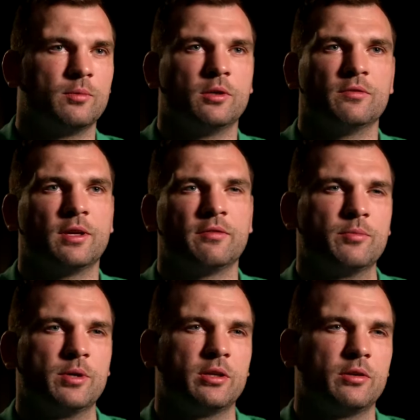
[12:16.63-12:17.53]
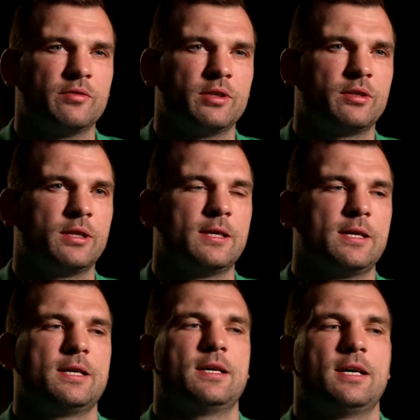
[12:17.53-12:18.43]
I loved every minute of it.
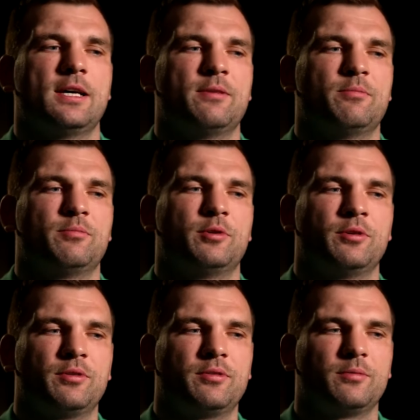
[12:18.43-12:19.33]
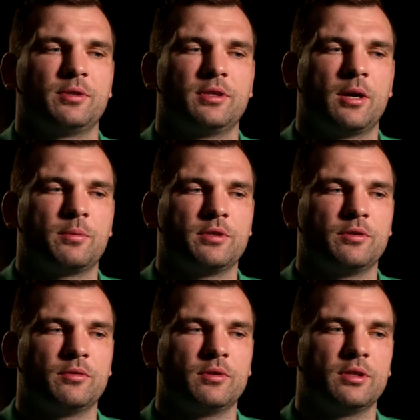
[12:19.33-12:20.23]
Um, but with the
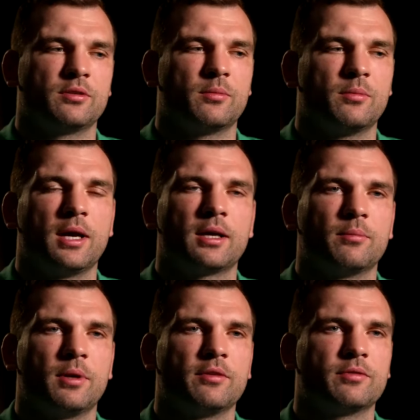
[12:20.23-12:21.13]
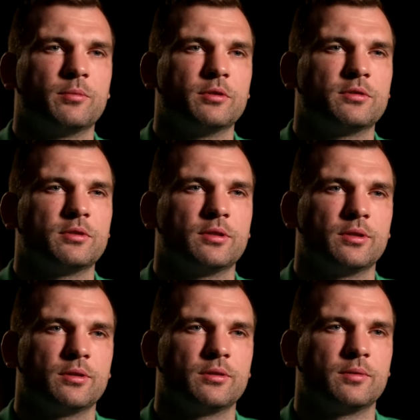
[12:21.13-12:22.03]
opportunity to come back and play for Munster
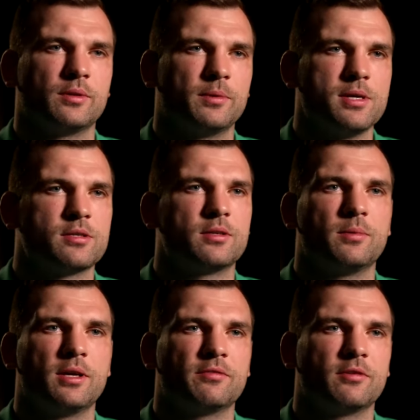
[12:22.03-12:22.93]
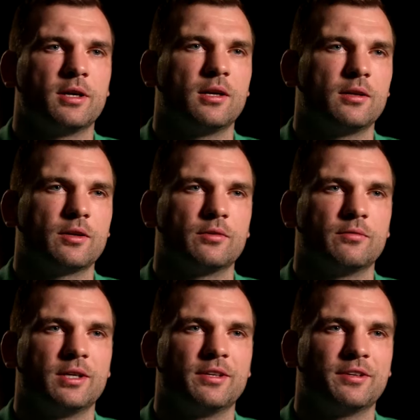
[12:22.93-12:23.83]
and with the potential of playing for Ireland, I couldn't
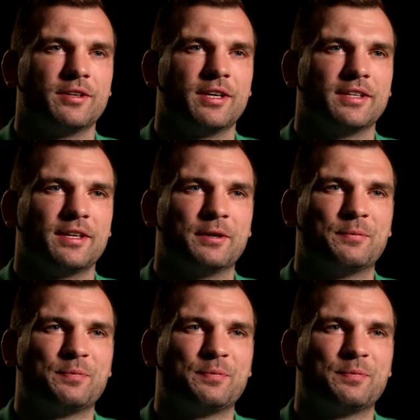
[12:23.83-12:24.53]
really turn that down.